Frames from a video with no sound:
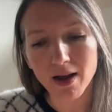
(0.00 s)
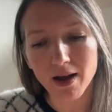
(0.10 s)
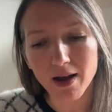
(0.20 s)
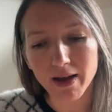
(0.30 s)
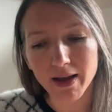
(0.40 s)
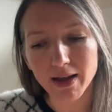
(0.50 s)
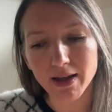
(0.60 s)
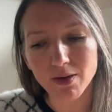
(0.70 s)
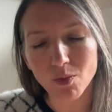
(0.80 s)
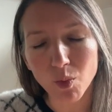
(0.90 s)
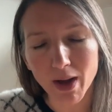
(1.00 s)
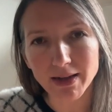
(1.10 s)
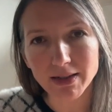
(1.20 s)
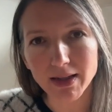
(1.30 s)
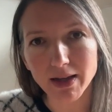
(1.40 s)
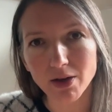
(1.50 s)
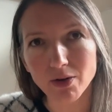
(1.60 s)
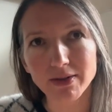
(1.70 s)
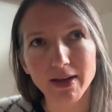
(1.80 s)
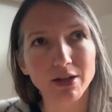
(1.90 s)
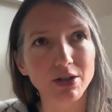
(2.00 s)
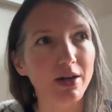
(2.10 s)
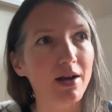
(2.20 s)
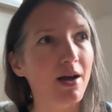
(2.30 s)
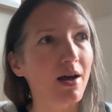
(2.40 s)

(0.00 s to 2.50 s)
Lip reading: I went to that yoga center,